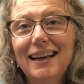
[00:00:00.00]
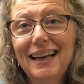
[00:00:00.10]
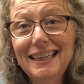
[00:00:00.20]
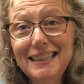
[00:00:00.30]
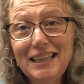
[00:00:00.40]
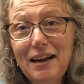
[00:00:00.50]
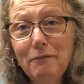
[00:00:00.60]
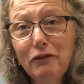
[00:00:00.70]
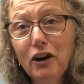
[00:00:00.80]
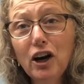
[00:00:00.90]
It's time
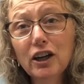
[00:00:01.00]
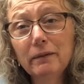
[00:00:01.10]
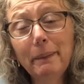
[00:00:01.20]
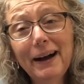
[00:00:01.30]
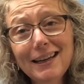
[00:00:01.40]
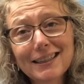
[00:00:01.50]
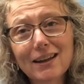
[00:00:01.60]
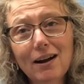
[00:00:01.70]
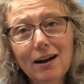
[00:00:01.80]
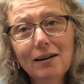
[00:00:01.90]
for our goodbye
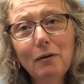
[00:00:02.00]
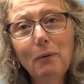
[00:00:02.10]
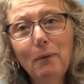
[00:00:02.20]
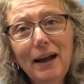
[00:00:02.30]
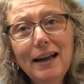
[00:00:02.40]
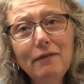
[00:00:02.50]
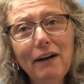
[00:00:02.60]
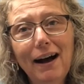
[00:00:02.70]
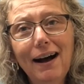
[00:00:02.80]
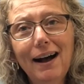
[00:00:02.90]
song wave
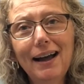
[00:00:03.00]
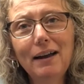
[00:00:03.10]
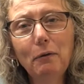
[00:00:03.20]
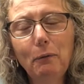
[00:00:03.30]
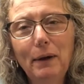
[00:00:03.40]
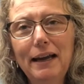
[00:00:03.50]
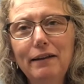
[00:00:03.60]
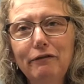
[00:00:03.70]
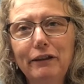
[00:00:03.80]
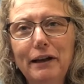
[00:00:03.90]
high,
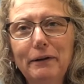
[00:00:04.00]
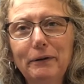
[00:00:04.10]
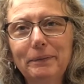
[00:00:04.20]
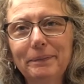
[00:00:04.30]
wave low.